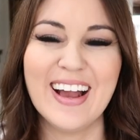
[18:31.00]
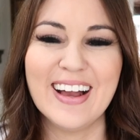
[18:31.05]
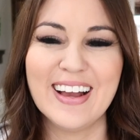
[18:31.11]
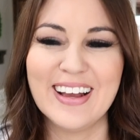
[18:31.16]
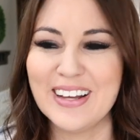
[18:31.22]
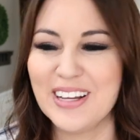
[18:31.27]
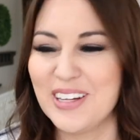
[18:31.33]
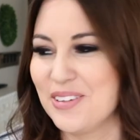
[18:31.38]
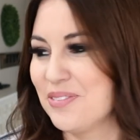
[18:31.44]

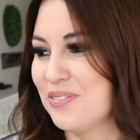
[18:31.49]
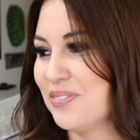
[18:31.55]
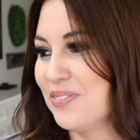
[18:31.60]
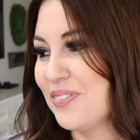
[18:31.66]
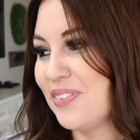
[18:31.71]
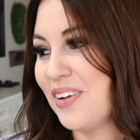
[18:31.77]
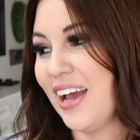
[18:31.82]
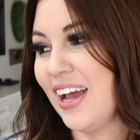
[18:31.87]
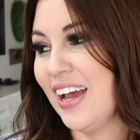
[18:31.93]
um,
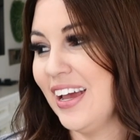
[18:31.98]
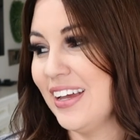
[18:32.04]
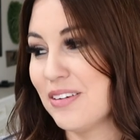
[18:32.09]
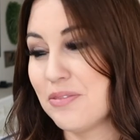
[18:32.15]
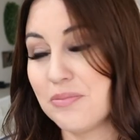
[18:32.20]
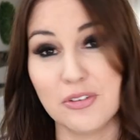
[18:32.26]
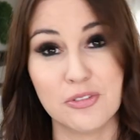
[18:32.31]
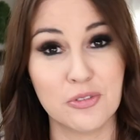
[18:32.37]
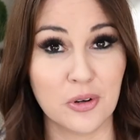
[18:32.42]

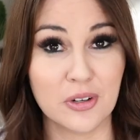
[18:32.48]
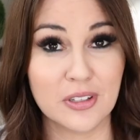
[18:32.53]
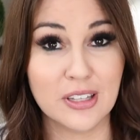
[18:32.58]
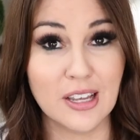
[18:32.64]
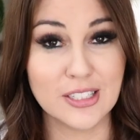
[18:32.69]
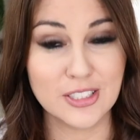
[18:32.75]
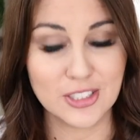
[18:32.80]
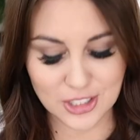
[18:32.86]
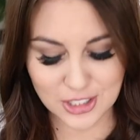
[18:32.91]
and before
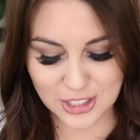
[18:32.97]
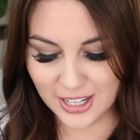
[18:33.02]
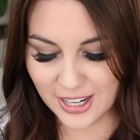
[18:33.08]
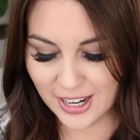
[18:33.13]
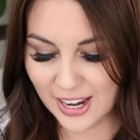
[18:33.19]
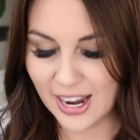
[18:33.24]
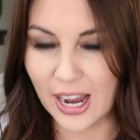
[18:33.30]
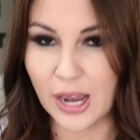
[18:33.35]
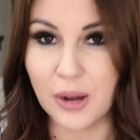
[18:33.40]
lunch,
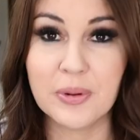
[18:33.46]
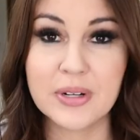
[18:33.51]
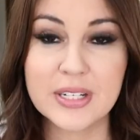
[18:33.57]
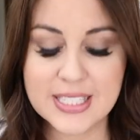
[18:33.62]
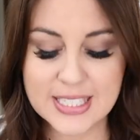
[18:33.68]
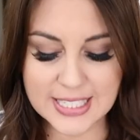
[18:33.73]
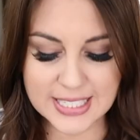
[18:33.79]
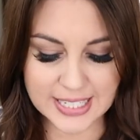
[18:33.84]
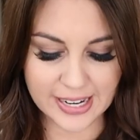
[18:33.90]
I want
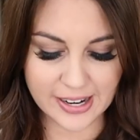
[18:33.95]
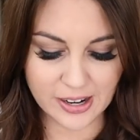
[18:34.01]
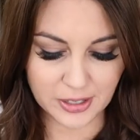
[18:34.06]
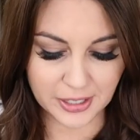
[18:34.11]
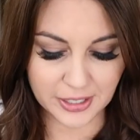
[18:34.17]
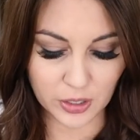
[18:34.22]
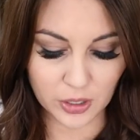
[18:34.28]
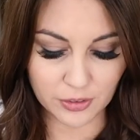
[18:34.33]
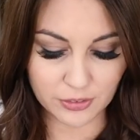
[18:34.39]
to sit down
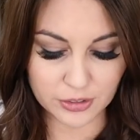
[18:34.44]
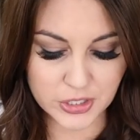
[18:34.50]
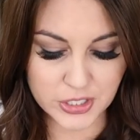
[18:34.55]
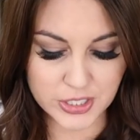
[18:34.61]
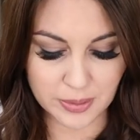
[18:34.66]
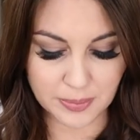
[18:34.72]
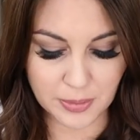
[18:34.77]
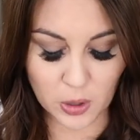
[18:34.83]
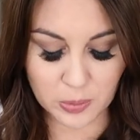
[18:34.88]
and go over
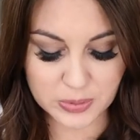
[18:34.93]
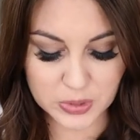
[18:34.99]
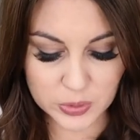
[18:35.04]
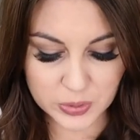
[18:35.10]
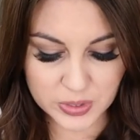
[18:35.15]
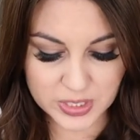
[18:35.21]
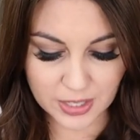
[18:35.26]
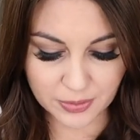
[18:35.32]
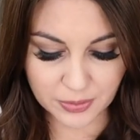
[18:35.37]
some
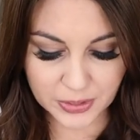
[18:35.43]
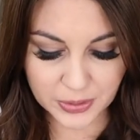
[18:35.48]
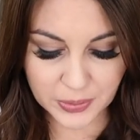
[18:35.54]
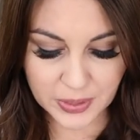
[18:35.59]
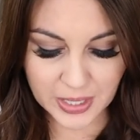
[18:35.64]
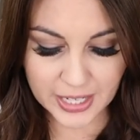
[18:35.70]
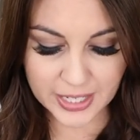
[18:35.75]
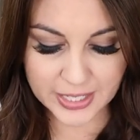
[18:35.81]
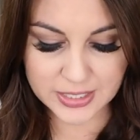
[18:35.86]
homeschool stuff with you
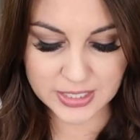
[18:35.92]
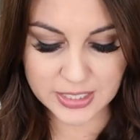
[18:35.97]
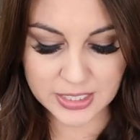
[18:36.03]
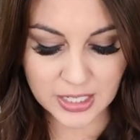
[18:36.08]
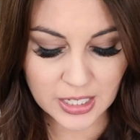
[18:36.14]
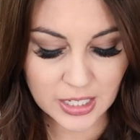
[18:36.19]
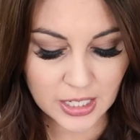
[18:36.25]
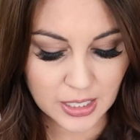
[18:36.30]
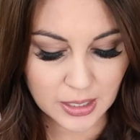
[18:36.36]
guys.
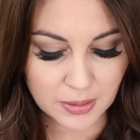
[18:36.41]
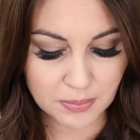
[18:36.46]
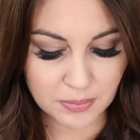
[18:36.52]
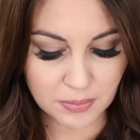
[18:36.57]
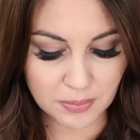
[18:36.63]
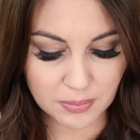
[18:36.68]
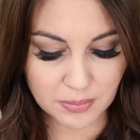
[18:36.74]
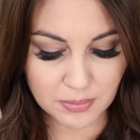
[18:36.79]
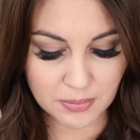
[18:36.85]

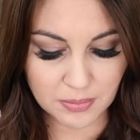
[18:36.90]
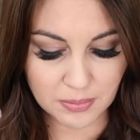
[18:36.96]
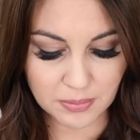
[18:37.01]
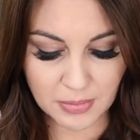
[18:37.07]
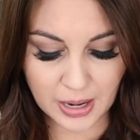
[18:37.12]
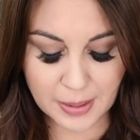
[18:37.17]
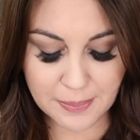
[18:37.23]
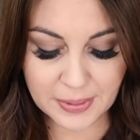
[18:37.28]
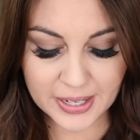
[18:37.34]

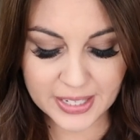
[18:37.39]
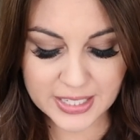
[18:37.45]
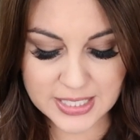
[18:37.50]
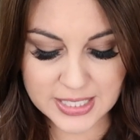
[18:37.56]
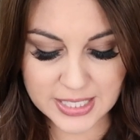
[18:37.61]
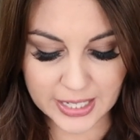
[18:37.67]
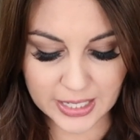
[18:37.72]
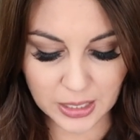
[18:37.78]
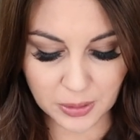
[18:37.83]
My biggest
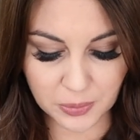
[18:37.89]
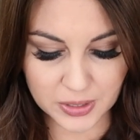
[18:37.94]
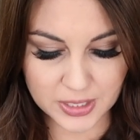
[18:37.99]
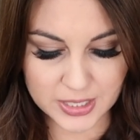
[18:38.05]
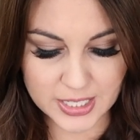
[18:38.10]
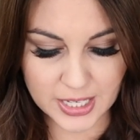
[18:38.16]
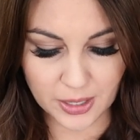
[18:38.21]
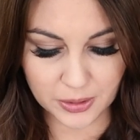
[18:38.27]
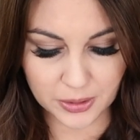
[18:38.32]
thing I
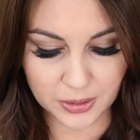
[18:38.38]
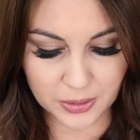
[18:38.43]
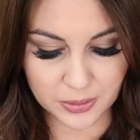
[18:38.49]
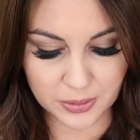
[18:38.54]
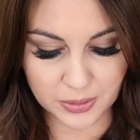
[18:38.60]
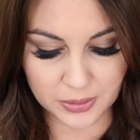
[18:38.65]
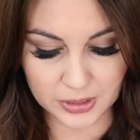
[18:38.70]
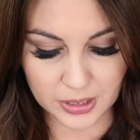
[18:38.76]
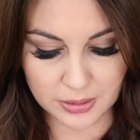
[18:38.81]
wanna tell you,
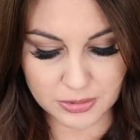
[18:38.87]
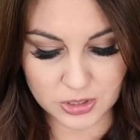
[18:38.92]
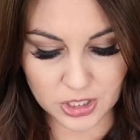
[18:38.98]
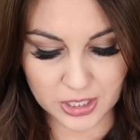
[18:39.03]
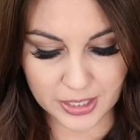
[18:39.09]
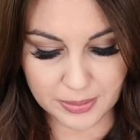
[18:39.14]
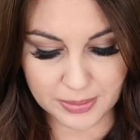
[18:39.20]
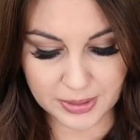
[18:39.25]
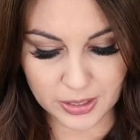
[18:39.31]
hold on, I'm
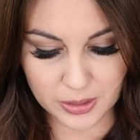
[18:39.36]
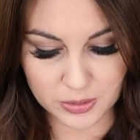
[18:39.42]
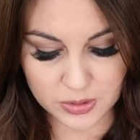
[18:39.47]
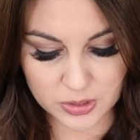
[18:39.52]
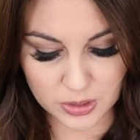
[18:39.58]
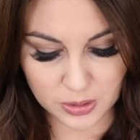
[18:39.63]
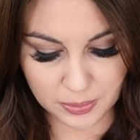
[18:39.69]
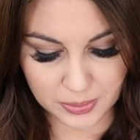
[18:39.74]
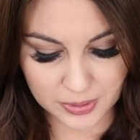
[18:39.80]
trying to get my
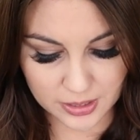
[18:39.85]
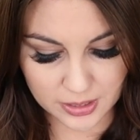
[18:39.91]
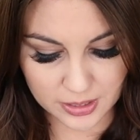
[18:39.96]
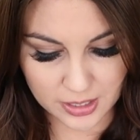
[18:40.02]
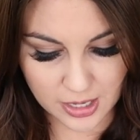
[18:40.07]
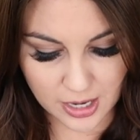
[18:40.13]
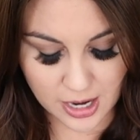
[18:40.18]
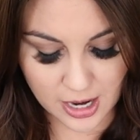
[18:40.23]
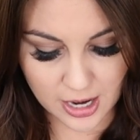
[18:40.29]
notes open.
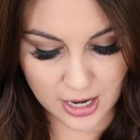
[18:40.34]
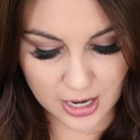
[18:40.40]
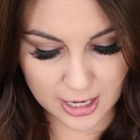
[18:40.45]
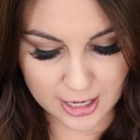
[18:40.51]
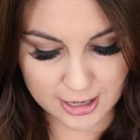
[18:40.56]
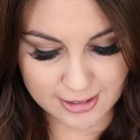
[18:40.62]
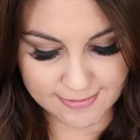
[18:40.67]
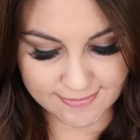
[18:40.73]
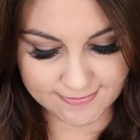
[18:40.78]

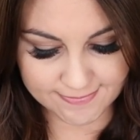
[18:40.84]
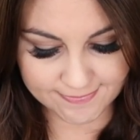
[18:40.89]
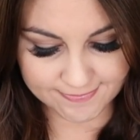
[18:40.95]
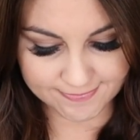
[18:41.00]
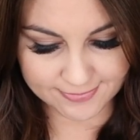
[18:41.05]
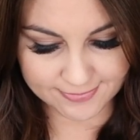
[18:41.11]
Um,